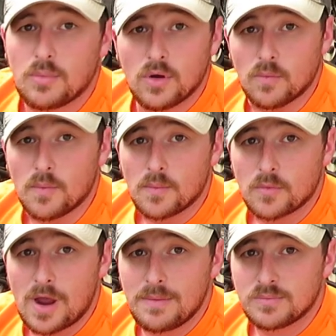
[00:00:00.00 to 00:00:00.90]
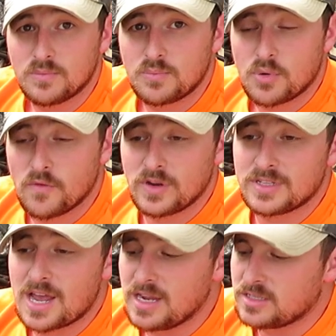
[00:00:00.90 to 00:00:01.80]
Boom, right?
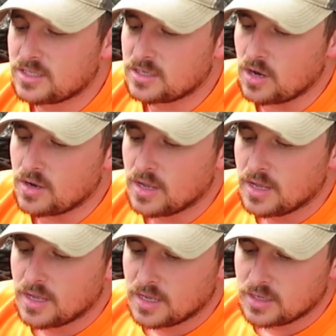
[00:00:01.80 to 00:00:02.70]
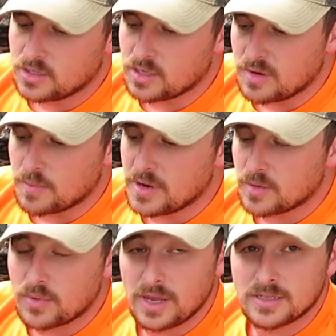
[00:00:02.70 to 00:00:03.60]
Perfect size to start some of your
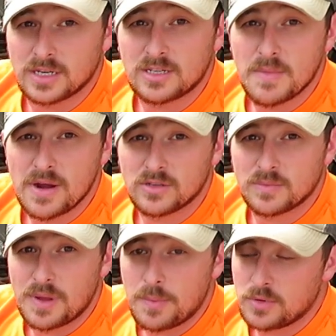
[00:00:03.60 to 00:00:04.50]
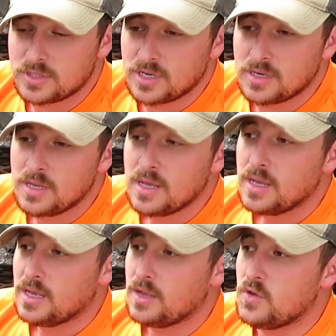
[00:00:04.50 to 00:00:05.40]
bigger plants like tomatoes and peppers in.
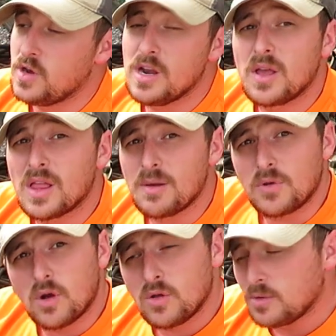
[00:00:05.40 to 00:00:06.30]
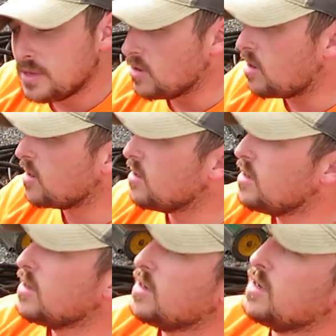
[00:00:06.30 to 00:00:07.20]
If you need to let them go a little bit longer,